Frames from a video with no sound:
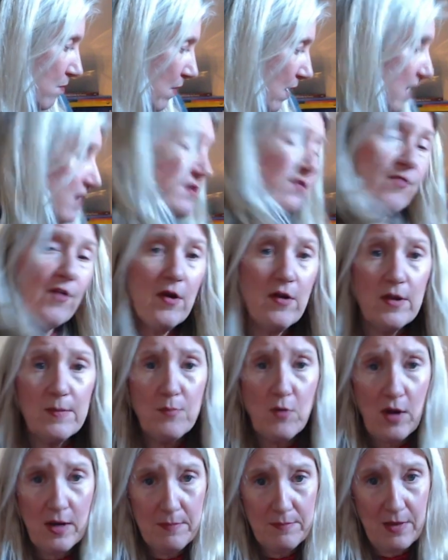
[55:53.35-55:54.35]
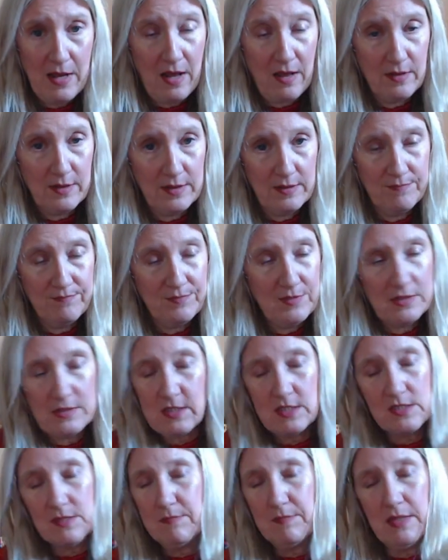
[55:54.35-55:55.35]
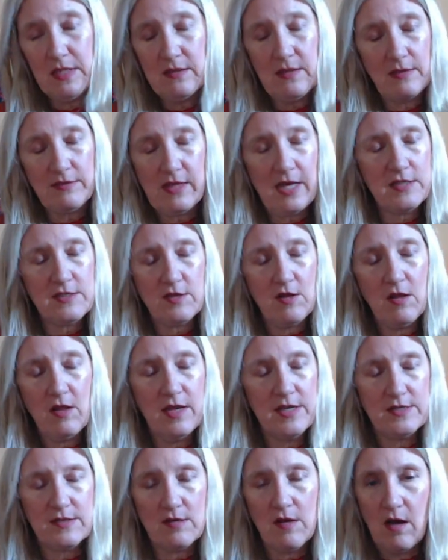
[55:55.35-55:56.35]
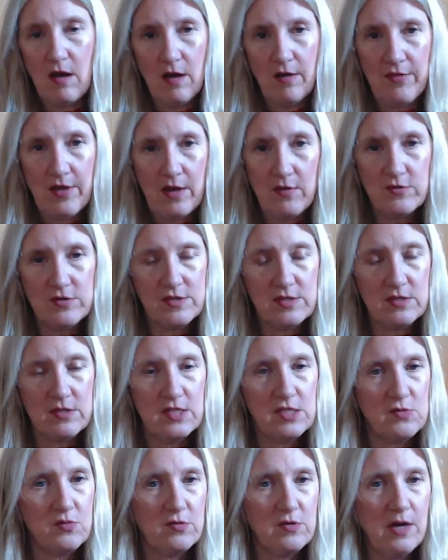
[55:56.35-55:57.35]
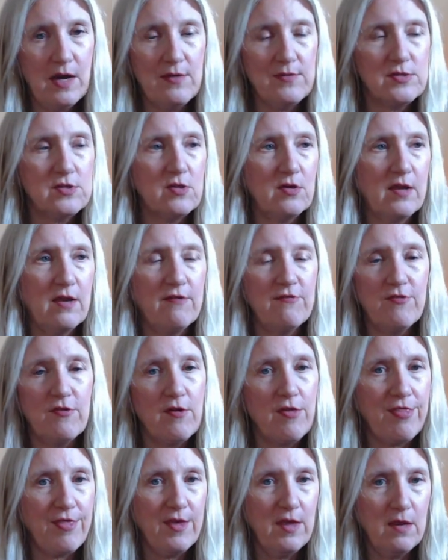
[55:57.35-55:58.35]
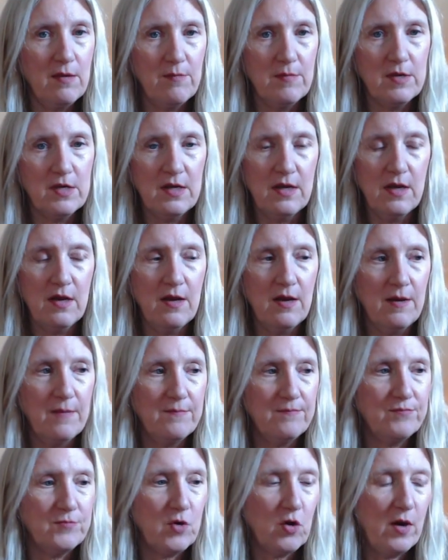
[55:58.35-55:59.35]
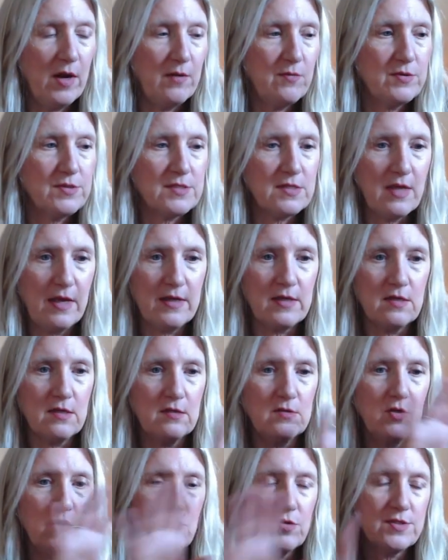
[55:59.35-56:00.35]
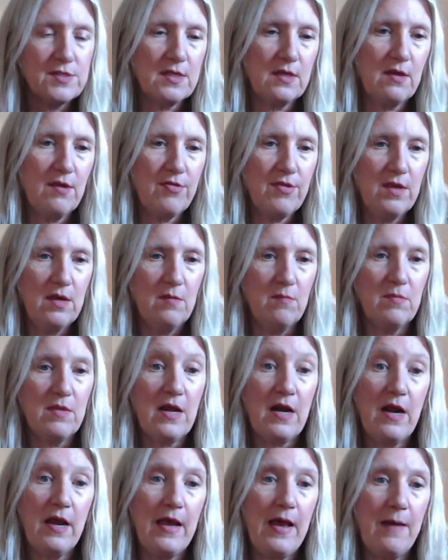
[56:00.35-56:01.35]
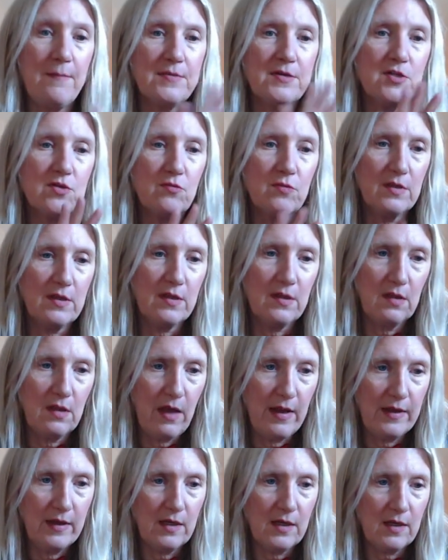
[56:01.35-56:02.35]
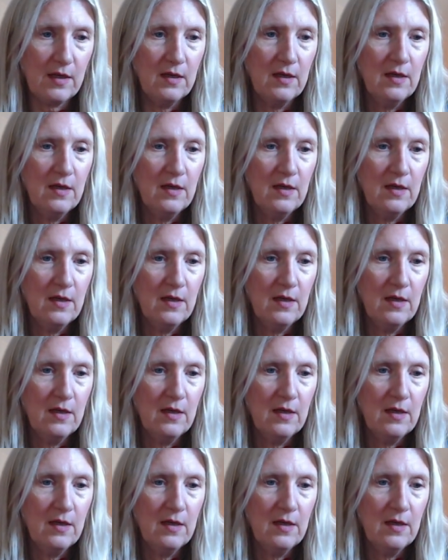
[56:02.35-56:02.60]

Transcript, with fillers: it's very bright palette. It doesn't mean that that's all I saw. That was these. I was looking for a theme, um, or I was like noticing a theme that I happened to really like